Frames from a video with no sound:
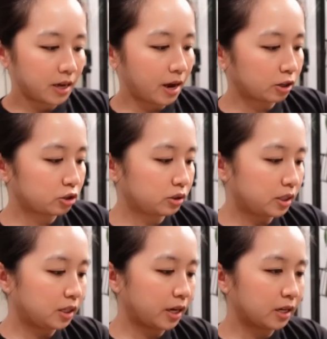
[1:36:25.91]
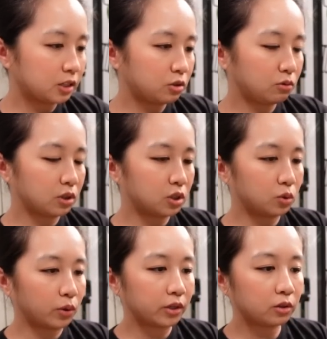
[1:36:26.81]
actually get to the
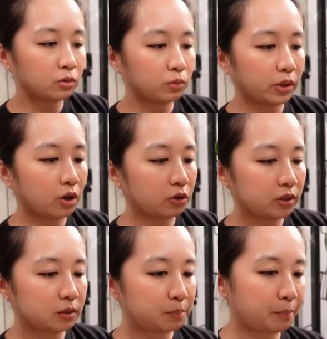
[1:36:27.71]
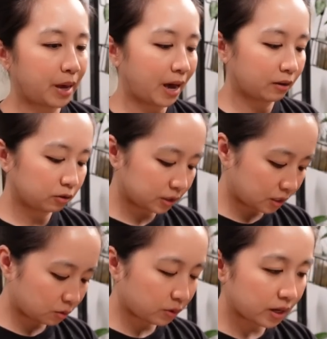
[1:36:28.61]
soil with all these paddles
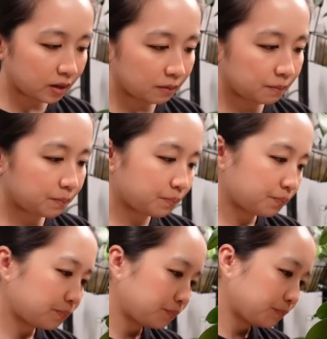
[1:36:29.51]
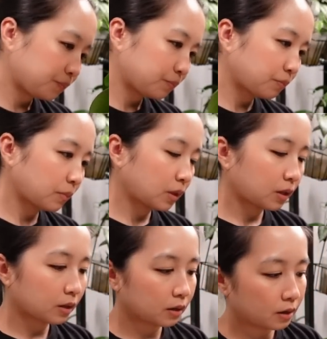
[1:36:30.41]
in the way.
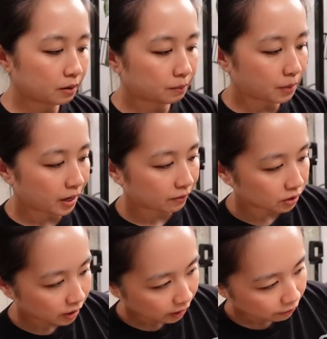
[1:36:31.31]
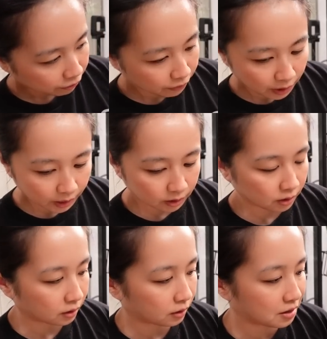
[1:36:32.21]
I have to like find
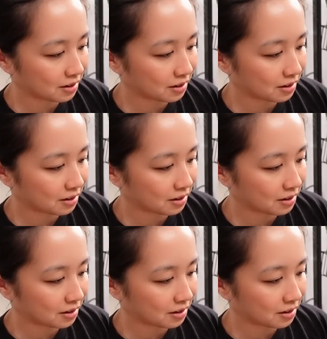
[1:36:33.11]
a